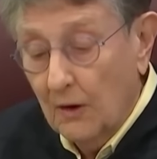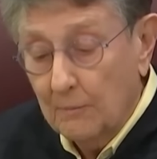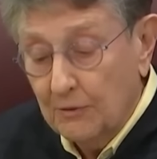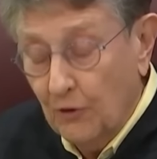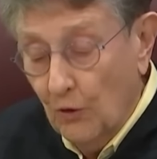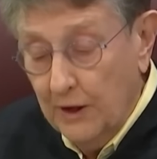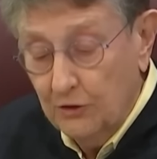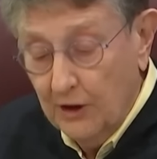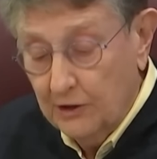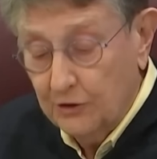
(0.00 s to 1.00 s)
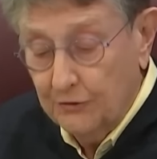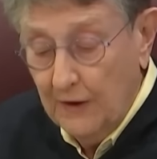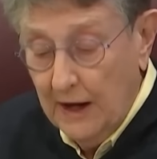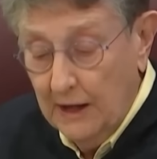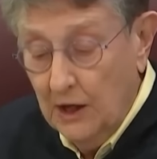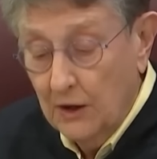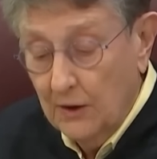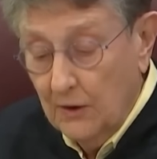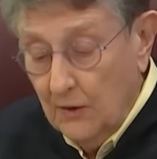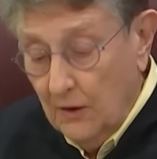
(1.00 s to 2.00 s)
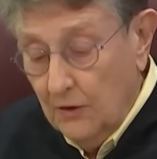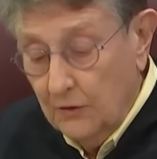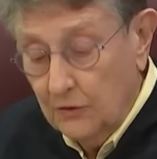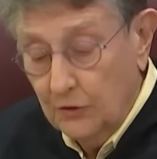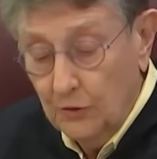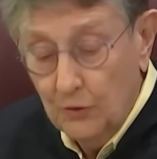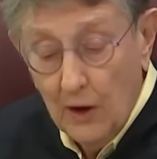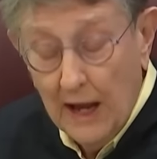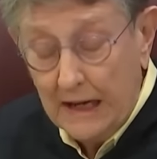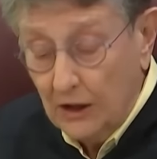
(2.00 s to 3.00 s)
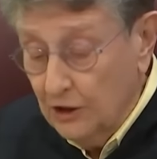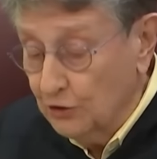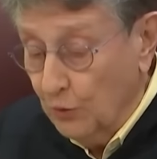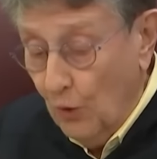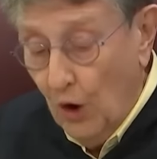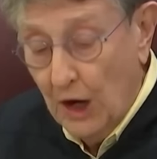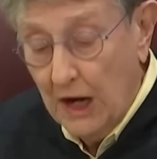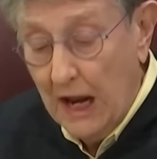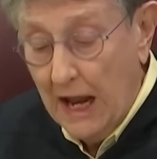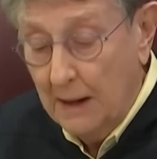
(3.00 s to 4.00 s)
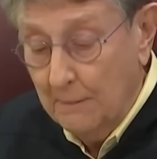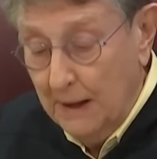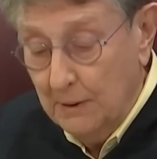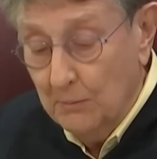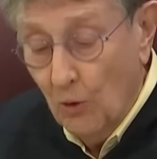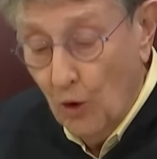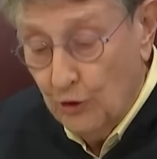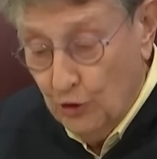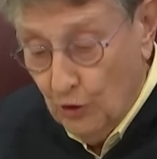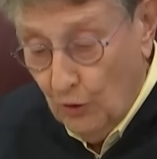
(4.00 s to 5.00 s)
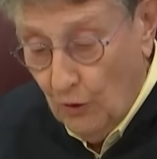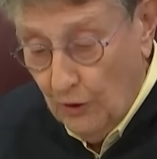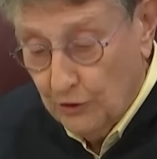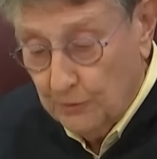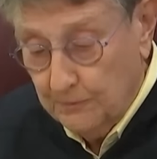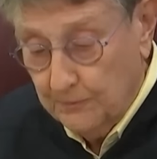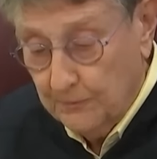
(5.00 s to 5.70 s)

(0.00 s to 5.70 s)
before he testified to at least one and maybe more jurors.